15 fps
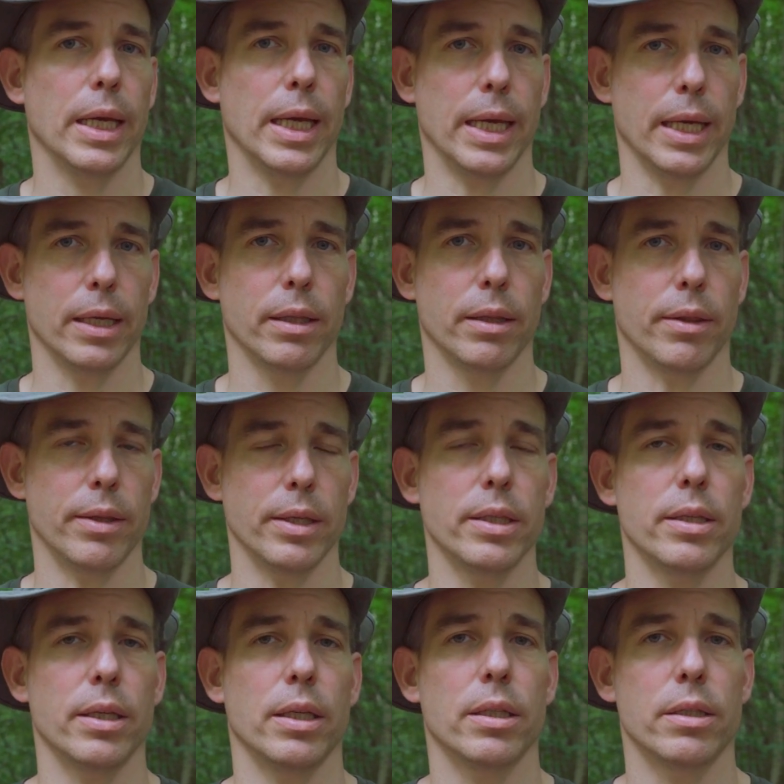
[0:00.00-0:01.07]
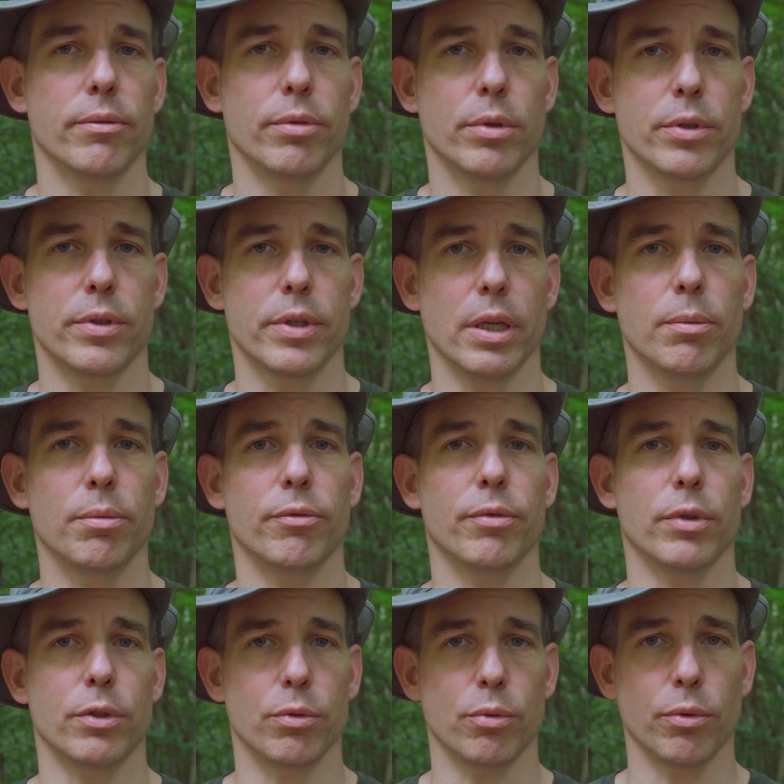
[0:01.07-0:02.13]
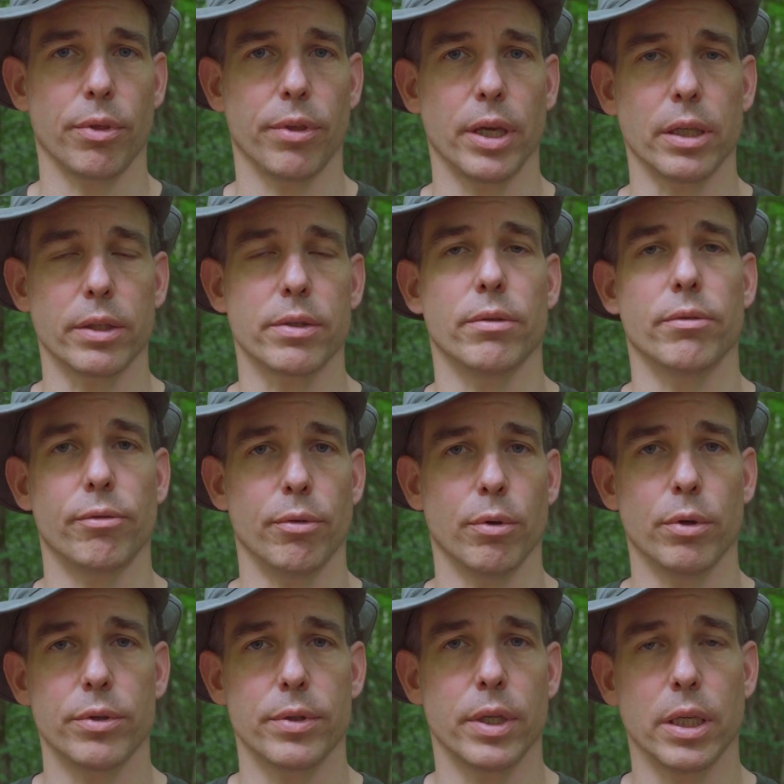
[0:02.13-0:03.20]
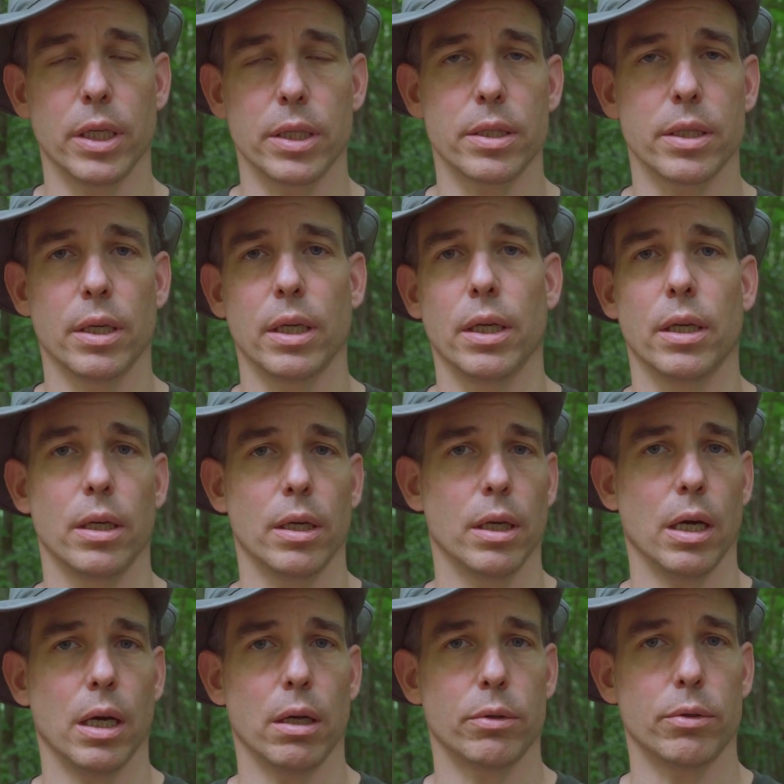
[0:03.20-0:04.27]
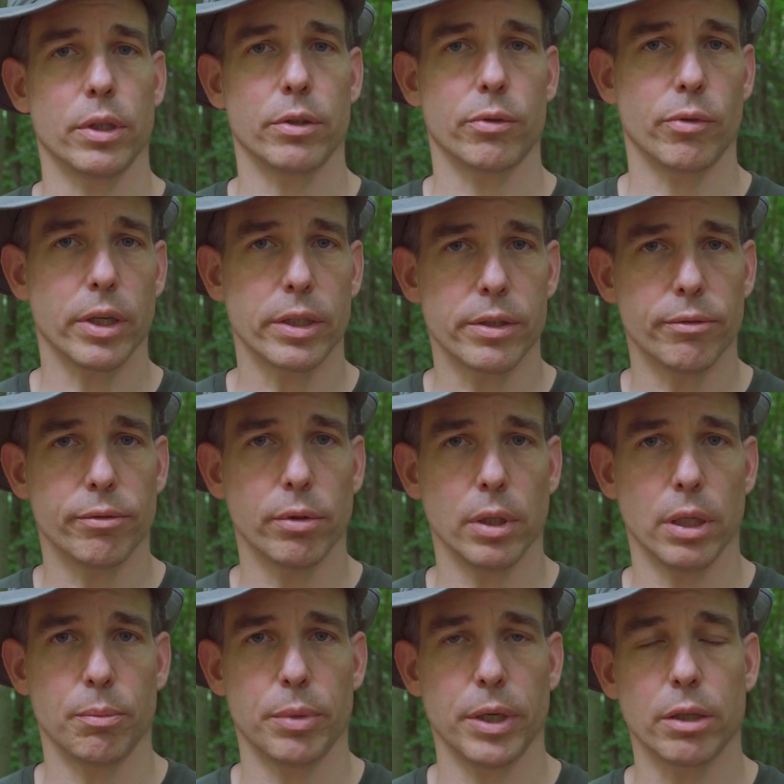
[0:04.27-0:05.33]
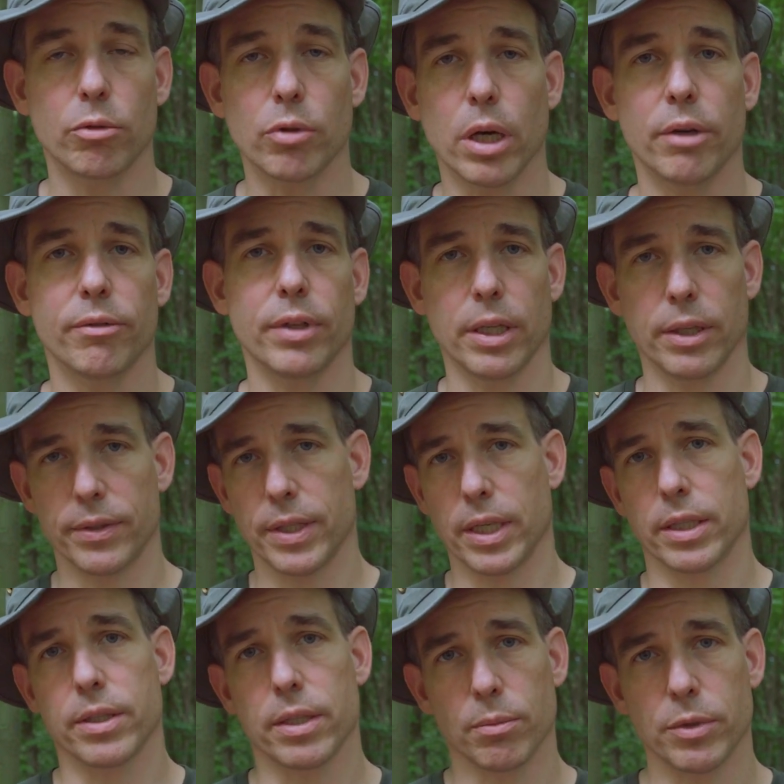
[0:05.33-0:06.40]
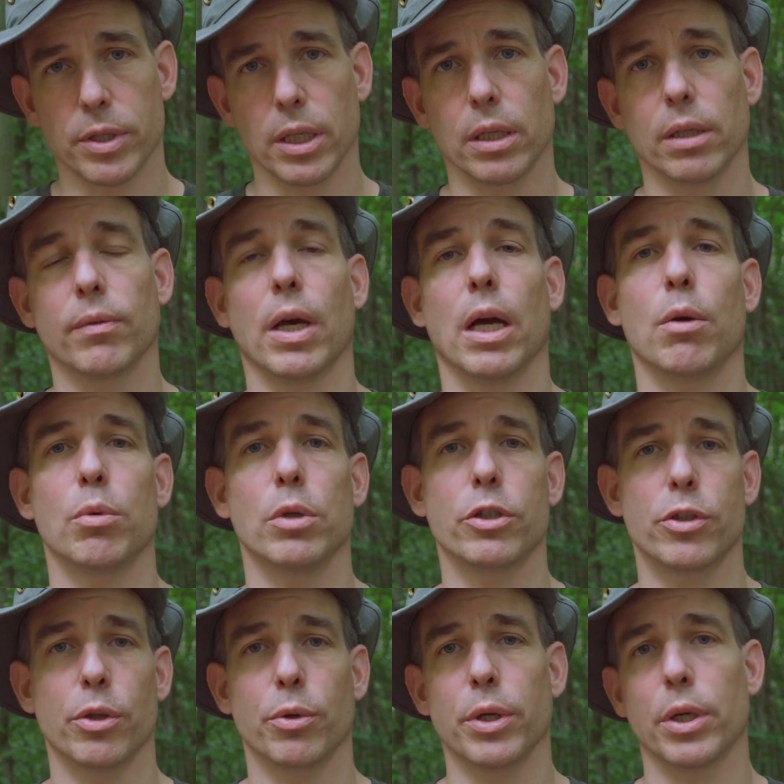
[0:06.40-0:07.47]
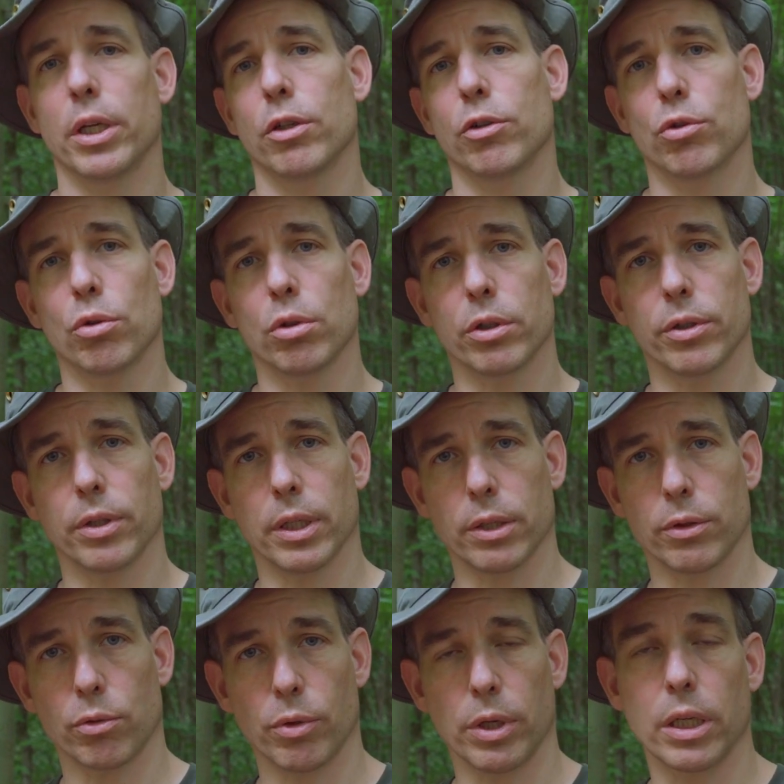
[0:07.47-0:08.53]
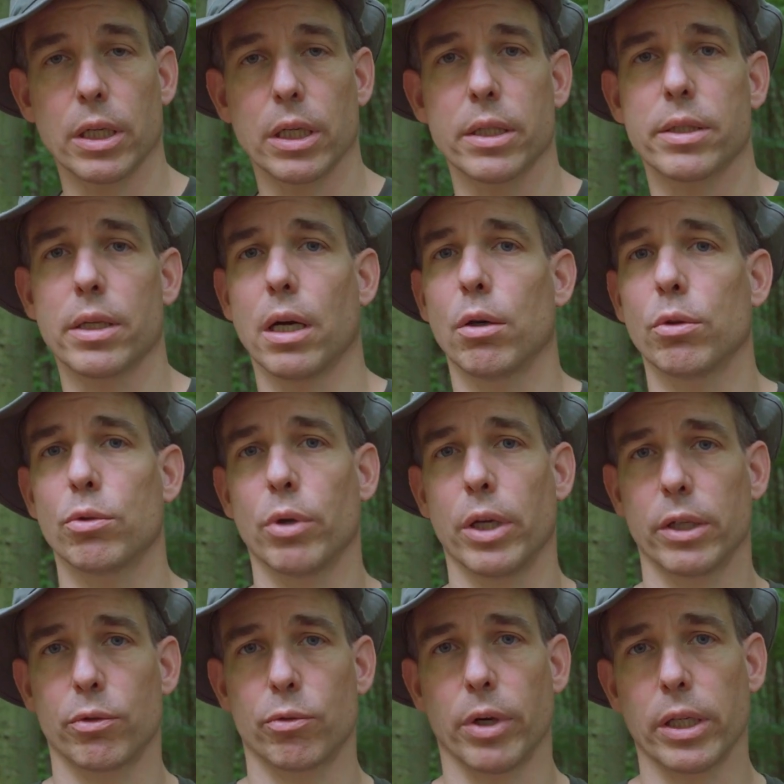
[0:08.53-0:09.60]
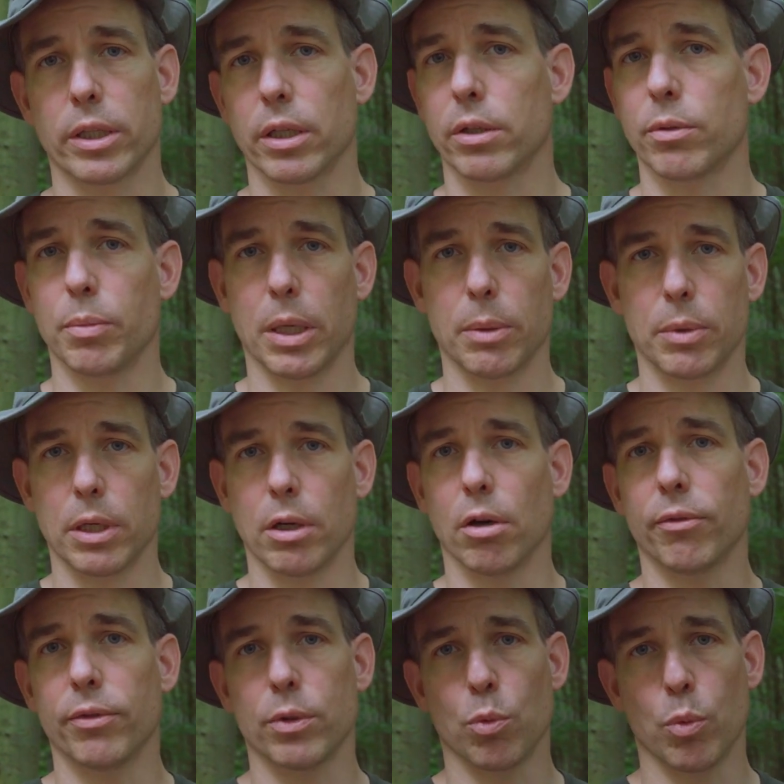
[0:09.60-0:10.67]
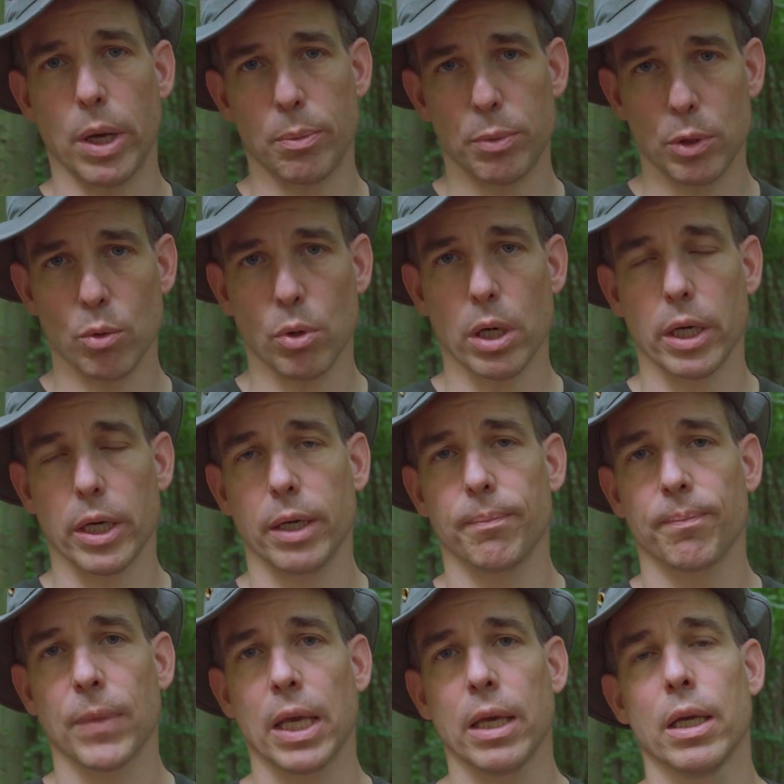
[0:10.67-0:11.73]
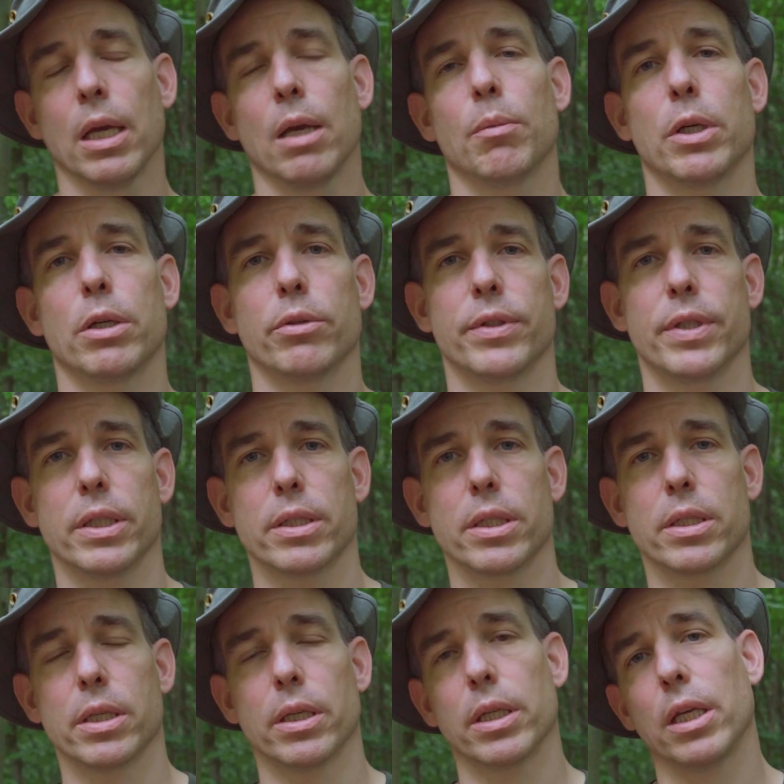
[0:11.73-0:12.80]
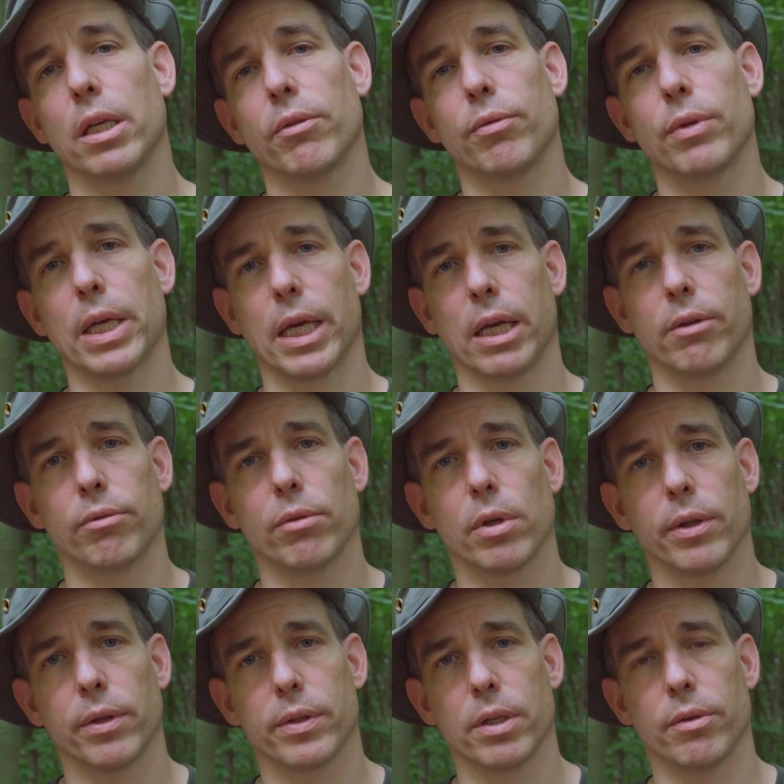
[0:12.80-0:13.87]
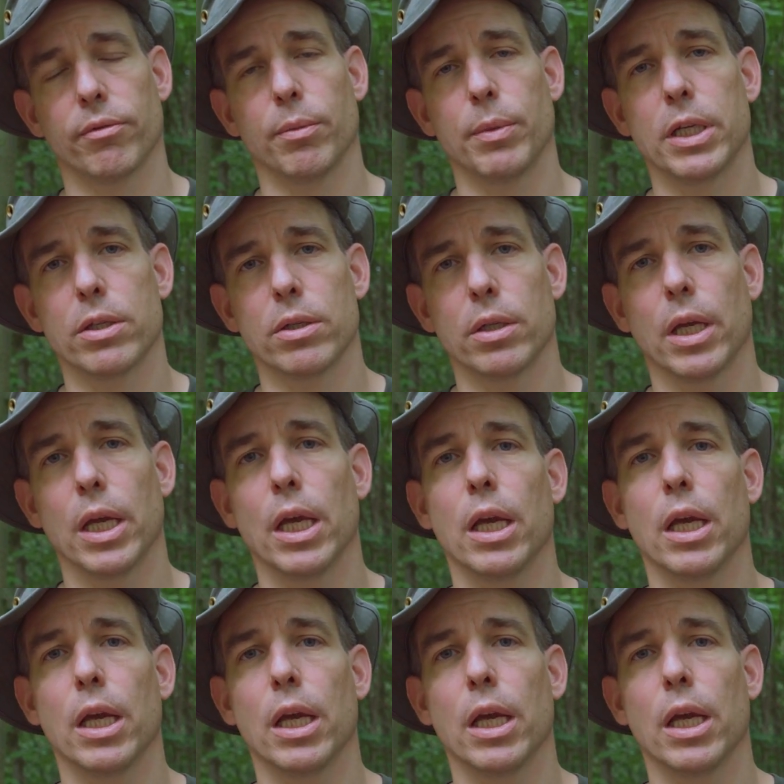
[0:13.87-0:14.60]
And this is the first step for two things. First is how to extract the full impact graph. Is there something? I will show you in a short screencast how to extract it, maybe of the web UI. But on the other side, if we have all this information,